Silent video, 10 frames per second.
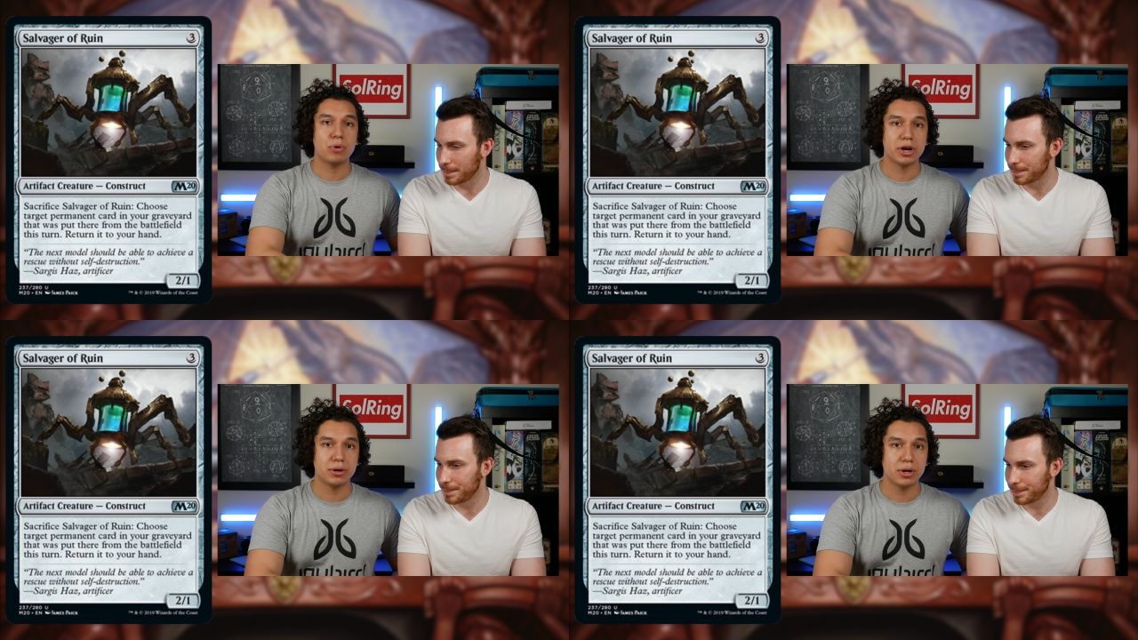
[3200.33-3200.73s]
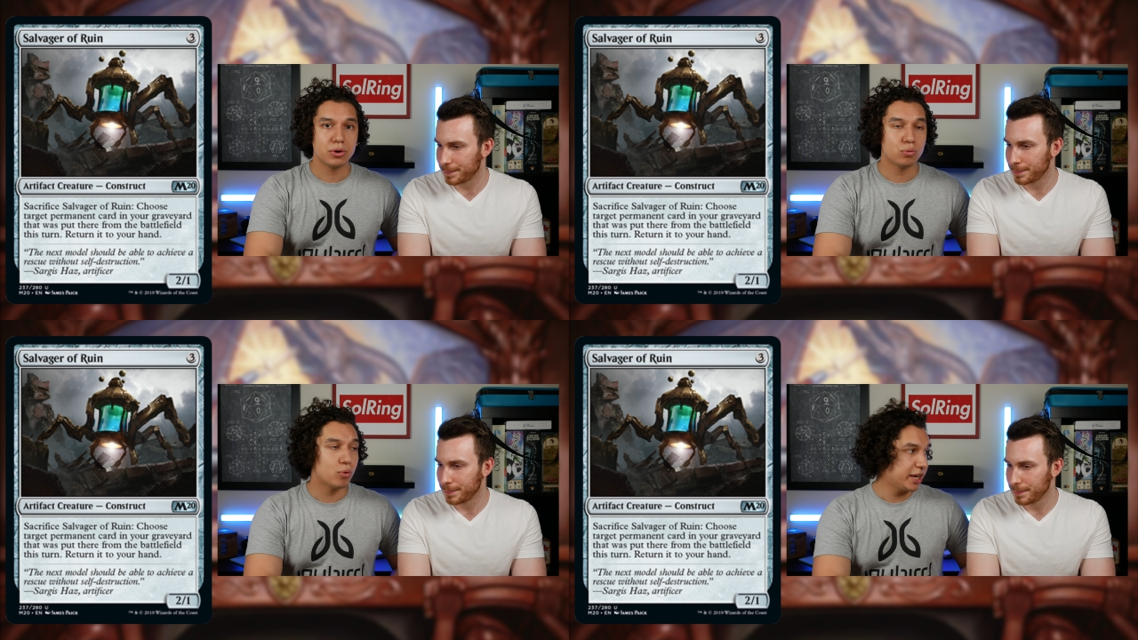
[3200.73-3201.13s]
Speaker 1: one
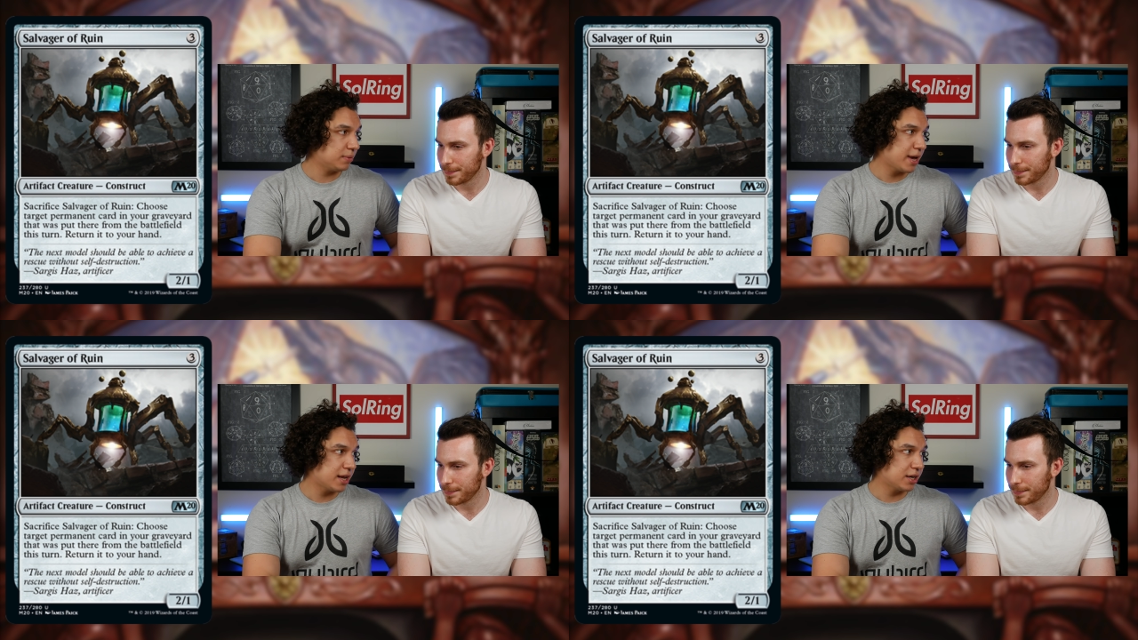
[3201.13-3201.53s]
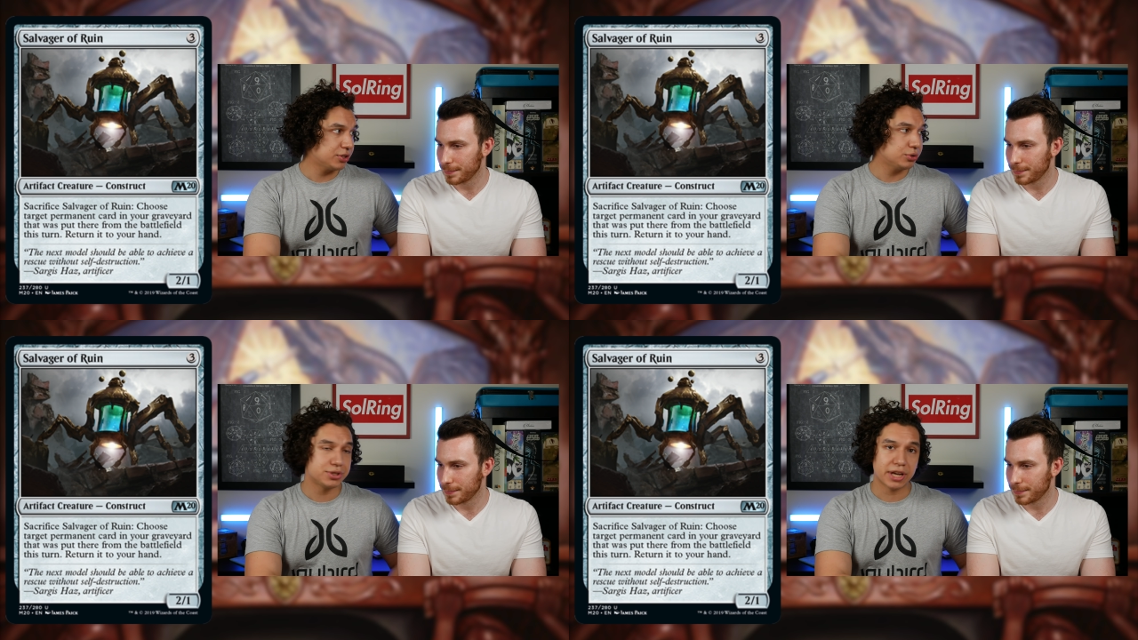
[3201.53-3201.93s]
white mana,
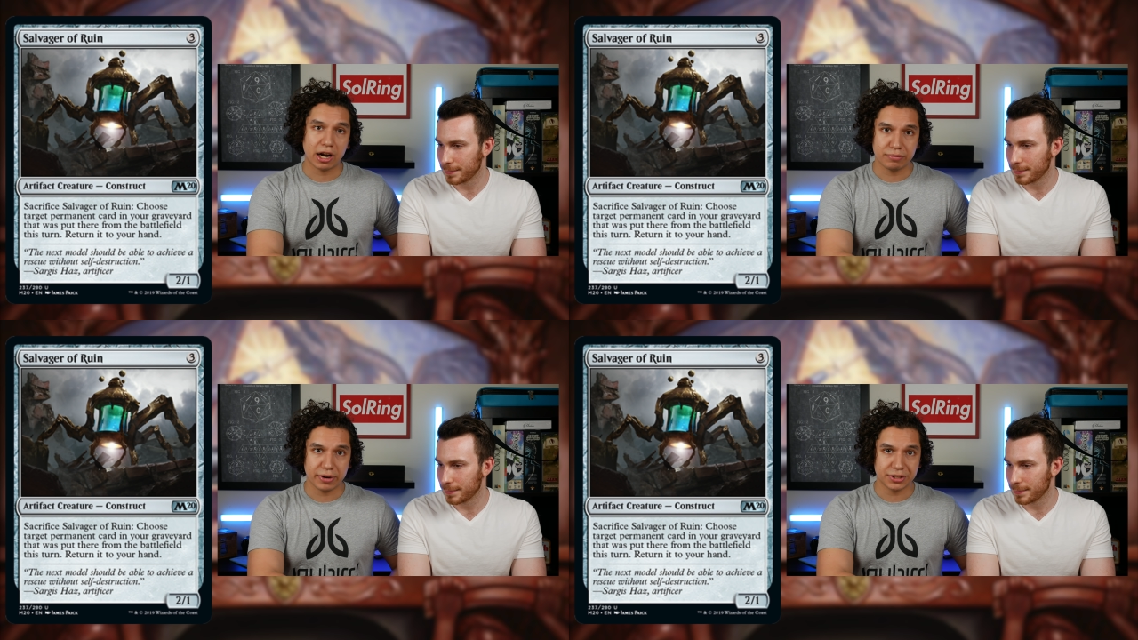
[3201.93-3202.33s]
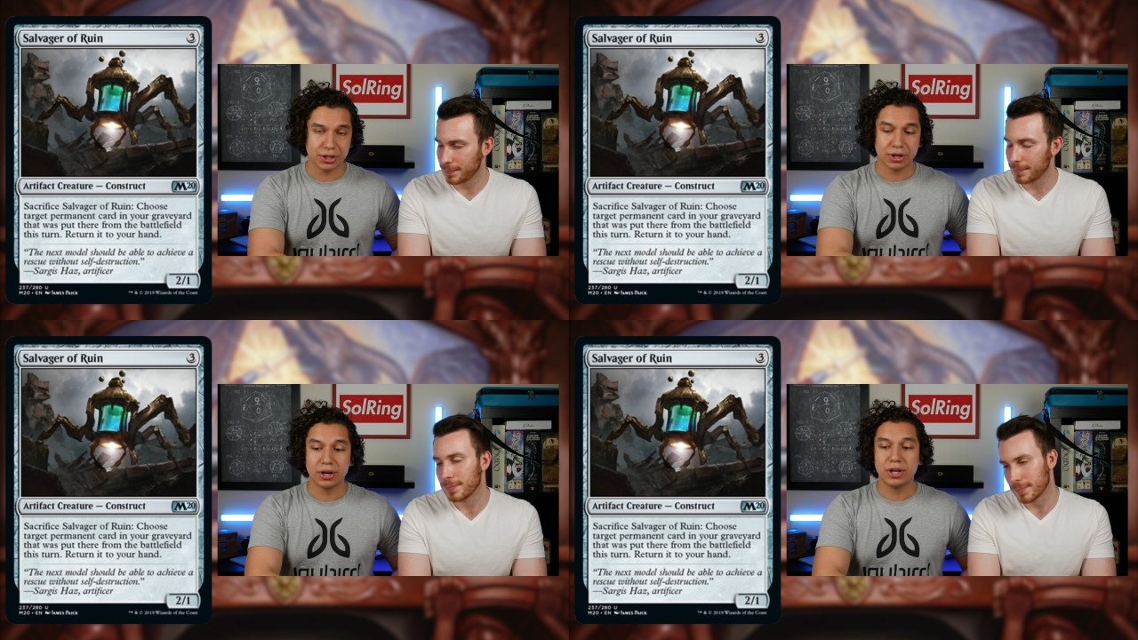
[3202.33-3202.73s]
and you sacrifice
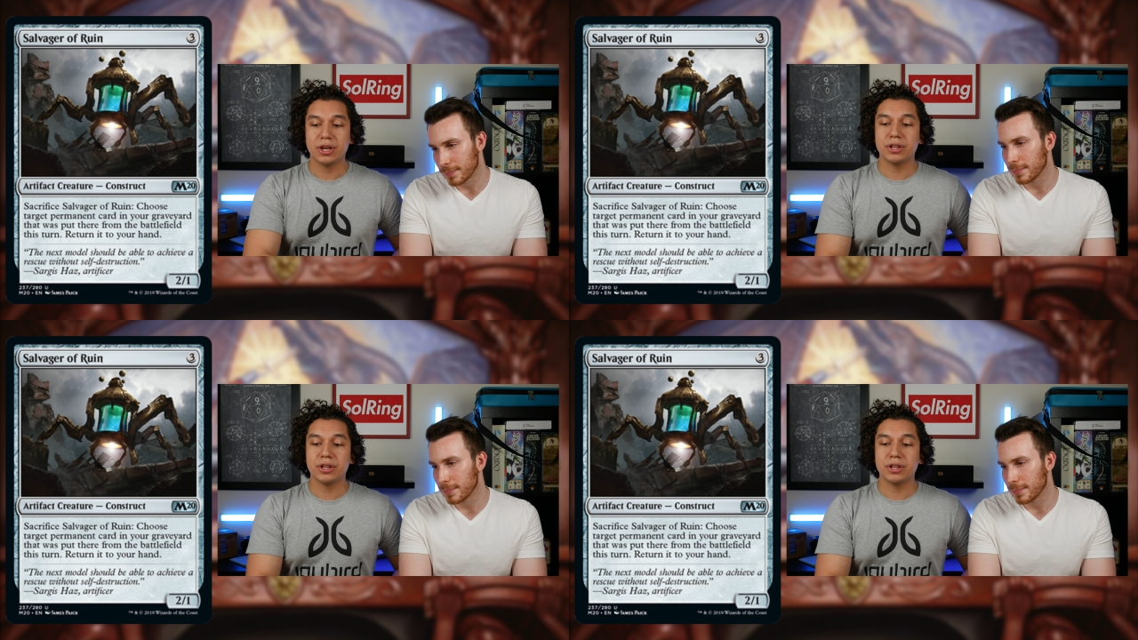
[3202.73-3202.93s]
her.